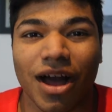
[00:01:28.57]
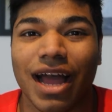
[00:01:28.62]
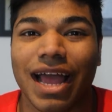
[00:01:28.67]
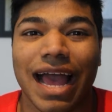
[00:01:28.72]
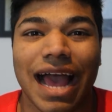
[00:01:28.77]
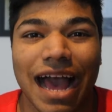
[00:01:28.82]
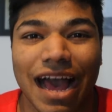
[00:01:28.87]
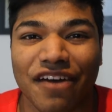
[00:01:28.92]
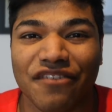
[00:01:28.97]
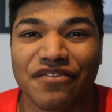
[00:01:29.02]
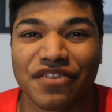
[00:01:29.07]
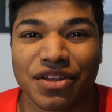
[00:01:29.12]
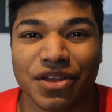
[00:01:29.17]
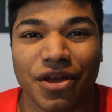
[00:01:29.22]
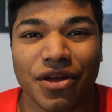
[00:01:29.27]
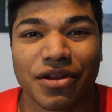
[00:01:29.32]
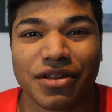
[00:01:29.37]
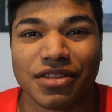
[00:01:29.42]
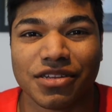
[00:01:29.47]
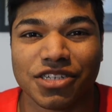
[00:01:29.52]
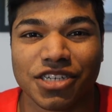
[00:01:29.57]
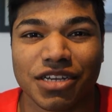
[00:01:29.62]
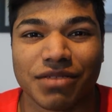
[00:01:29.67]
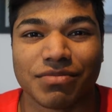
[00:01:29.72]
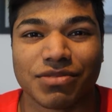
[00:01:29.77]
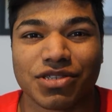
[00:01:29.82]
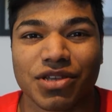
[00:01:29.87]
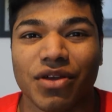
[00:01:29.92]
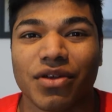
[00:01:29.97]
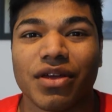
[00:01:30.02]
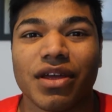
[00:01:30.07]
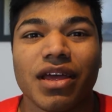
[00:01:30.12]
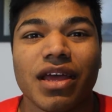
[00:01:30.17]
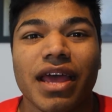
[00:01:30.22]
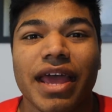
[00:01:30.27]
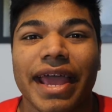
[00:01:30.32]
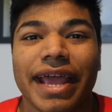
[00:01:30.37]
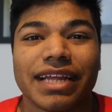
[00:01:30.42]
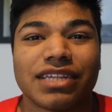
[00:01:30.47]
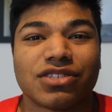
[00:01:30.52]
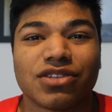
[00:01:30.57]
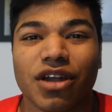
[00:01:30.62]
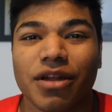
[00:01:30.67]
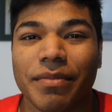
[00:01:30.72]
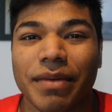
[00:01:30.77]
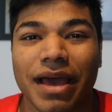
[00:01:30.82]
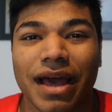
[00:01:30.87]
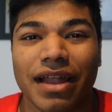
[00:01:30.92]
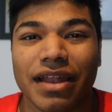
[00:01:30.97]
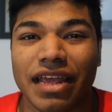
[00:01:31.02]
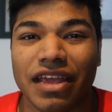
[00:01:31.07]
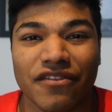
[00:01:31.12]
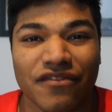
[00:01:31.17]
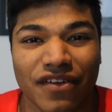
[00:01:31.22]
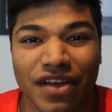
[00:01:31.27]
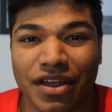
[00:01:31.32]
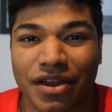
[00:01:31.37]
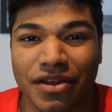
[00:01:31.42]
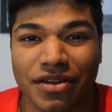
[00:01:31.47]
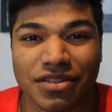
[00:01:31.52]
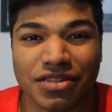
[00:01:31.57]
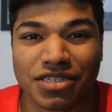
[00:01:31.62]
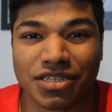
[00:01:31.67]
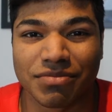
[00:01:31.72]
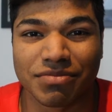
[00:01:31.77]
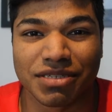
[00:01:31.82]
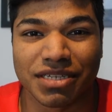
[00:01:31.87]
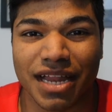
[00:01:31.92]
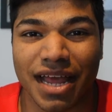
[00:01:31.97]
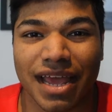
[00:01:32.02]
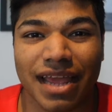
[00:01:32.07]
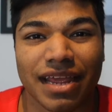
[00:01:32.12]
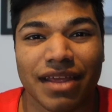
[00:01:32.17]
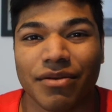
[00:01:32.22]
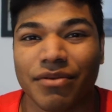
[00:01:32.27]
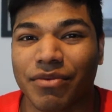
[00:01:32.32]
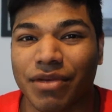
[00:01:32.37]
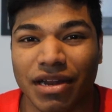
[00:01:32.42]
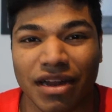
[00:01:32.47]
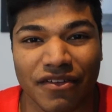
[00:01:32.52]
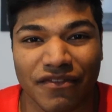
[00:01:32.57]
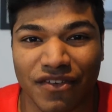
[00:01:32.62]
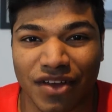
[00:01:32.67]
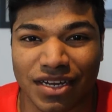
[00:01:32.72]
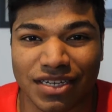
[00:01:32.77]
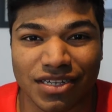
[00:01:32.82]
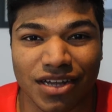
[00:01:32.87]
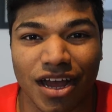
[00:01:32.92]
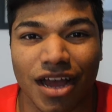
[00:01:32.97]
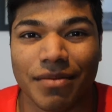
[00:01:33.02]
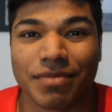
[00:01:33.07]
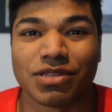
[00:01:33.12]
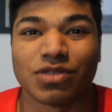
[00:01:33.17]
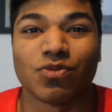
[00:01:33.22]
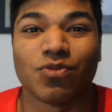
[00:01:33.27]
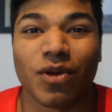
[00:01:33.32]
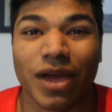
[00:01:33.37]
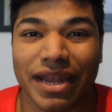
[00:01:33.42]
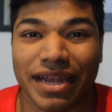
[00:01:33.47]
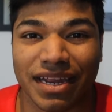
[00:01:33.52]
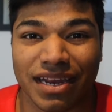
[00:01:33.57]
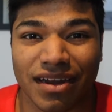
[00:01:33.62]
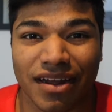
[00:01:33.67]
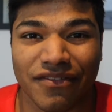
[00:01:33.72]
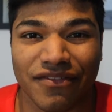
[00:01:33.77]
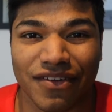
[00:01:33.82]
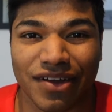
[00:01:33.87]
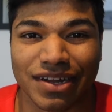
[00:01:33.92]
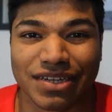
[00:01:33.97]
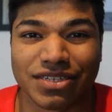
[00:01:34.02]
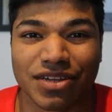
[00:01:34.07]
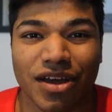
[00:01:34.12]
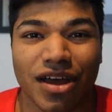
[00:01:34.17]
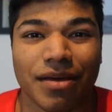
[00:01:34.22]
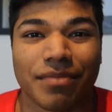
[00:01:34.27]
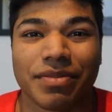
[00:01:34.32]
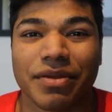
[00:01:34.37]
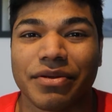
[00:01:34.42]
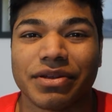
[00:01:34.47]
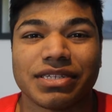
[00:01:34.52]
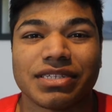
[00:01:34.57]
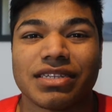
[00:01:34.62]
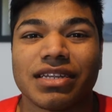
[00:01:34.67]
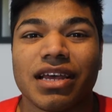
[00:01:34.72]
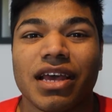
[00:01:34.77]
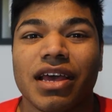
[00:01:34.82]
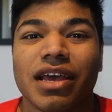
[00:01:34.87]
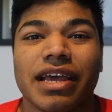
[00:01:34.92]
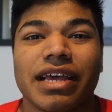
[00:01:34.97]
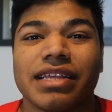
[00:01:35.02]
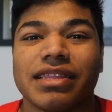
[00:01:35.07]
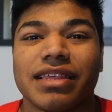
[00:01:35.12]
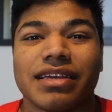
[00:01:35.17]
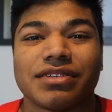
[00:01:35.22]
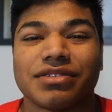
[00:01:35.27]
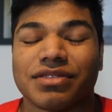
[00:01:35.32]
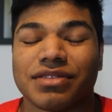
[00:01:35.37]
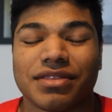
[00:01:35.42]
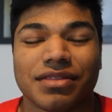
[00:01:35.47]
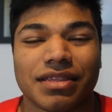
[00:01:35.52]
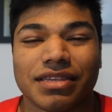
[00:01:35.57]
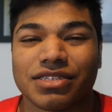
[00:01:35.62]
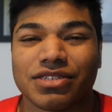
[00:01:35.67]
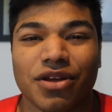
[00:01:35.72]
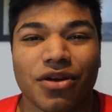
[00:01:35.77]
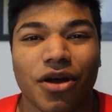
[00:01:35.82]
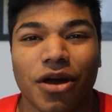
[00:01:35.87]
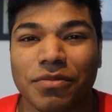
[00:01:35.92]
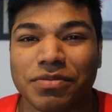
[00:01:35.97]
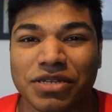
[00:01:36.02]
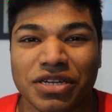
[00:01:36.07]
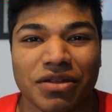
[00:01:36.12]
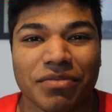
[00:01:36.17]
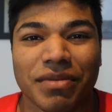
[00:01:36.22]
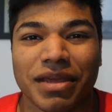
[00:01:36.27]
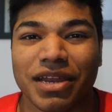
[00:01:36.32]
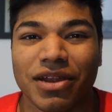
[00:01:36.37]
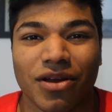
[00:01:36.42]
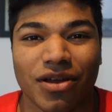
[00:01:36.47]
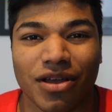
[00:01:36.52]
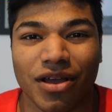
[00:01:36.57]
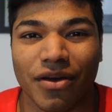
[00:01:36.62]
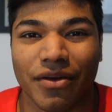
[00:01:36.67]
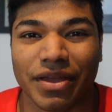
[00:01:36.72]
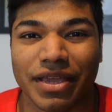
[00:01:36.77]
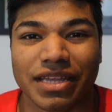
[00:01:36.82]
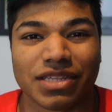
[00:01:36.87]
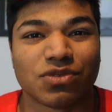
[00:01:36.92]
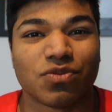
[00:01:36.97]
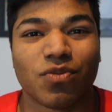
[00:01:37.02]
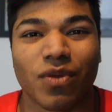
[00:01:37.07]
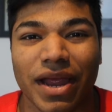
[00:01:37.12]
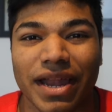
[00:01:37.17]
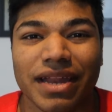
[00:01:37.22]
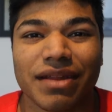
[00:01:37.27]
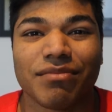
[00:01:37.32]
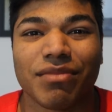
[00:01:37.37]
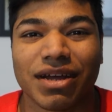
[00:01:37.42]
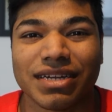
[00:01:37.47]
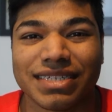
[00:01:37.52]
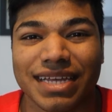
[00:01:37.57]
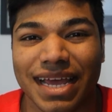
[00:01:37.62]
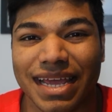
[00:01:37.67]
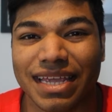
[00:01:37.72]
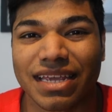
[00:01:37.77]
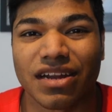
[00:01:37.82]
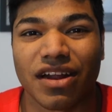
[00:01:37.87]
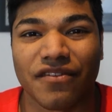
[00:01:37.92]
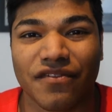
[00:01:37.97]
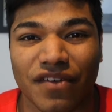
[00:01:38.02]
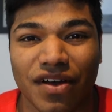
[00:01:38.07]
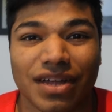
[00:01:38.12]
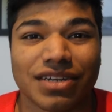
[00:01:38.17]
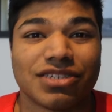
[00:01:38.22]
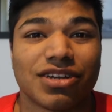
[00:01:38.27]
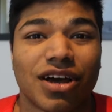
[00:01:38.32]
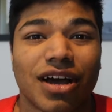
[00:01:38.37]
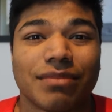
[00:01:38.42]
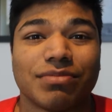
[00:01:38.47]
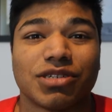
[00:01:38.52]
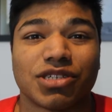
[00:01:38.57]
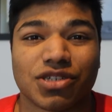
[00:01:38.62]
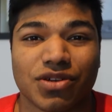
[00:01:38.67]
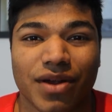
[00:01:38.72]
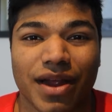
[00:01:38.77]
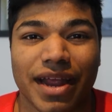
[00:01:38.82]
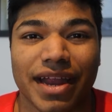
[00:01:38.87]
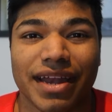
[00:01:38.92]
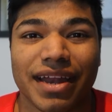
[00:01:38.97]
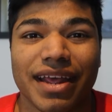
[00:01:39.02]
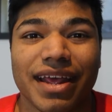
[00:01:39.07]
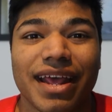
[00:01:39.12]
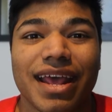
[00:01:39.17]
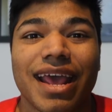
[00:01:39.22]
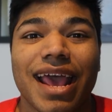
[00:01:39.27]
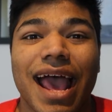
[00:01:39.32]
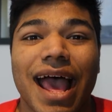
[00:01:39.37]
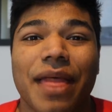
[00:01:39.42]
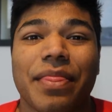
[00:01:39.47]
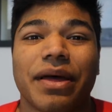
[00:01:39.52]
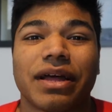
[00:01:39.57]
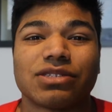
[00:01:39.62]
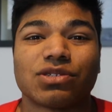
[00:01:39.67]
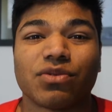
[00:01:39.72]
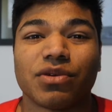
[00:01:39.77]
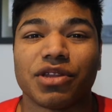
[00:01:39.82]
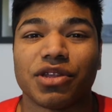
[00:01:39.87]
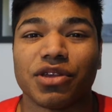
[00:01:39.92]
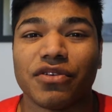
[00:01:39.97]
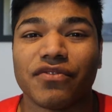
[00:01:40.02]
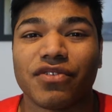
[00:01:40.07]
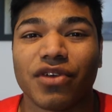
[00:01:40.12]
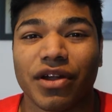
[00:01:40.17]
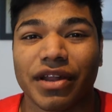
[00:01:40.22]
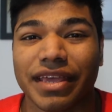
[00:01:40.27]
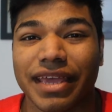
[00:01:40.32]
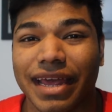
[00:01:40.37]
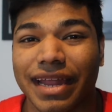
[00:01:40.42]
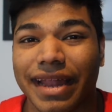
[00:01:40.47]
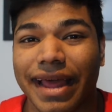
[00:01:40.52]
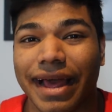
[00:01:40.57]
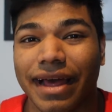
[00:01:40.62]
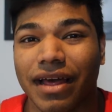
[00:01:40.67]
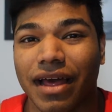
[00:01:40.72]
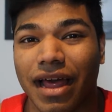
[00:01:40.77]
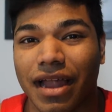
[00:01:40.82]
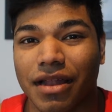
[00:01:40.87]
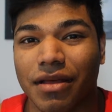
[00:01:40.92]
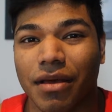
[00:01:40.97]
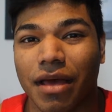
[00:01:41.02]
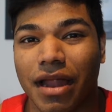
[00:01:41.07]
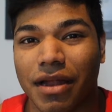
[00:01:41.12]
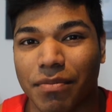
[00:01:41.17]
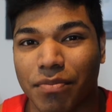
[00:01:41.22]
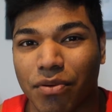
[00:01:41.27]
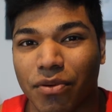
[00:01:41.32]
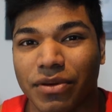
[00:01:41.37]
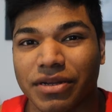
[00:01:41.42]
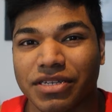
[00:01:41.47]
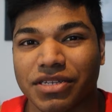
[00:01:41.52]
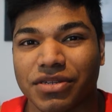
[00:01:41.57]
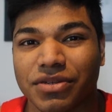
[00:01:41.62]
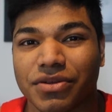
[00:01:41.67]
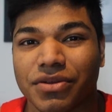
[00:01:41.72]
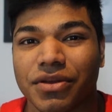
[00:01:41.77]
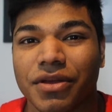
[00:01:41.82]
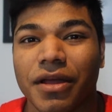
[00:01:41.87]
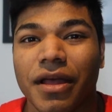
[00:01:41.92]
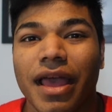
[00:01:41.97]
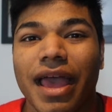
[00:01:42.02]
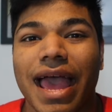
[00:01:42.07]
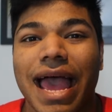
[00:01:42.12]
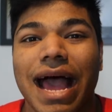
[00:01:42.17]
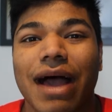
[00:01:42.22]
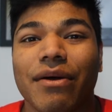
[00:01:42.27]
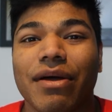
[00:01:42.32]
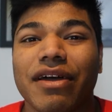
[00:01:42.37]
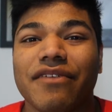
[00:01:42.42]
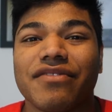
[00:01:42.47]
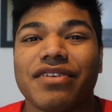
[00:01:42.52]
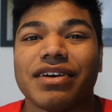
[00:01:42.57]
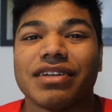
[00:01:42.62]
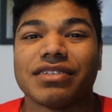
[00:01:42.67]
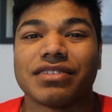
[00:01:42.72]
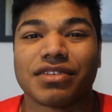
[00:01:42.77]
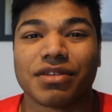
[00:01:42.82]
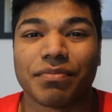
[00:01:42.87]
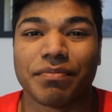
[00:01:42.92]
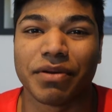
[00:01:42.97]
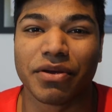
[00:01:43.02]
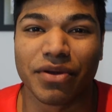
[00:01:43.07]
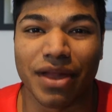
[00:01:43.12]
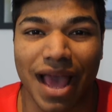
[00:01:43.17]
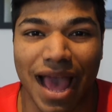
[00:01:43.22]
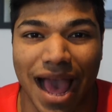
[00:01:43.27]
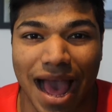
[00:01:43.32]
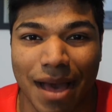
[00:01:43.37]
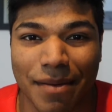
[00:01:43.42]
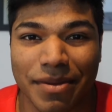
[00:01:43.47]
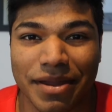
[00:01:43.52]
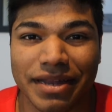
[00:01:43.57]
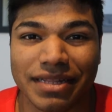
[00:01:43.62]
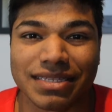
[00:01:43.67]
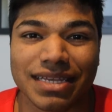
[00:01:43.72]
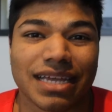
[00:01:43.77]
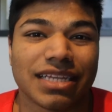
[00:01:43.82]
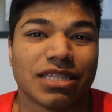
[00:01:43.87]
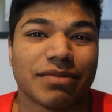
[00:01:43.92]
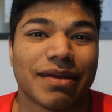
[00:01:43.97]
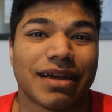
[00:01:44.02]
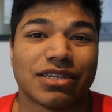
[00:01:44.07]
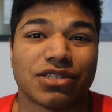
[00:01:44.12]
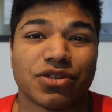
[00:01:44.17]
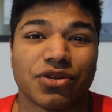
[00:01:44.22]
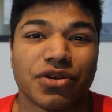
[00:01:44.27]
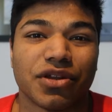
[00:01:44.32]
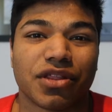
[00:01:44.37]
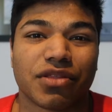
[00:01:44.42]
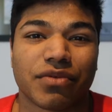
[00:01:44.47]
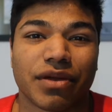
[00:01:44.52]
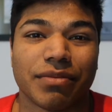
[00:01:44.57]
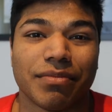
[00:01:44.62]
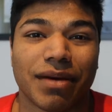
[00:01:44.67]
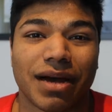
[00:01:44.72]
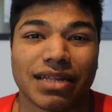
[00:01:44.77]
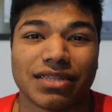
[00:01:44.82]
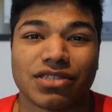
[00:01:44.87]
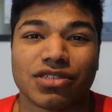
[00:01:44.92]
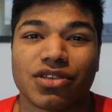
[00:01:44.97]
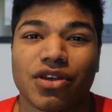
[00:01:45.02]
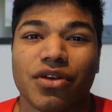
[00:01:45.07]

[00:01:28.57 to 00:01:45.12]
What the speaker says: I have to go to the gym. So it's not about if I go to the gym today, can I find time? It's when can I find time? There's no option of me not going. It's when in my day can I find time to train? And that's what you've got to get at a point to. However, to build a habit, it takes about 2 to 3 months.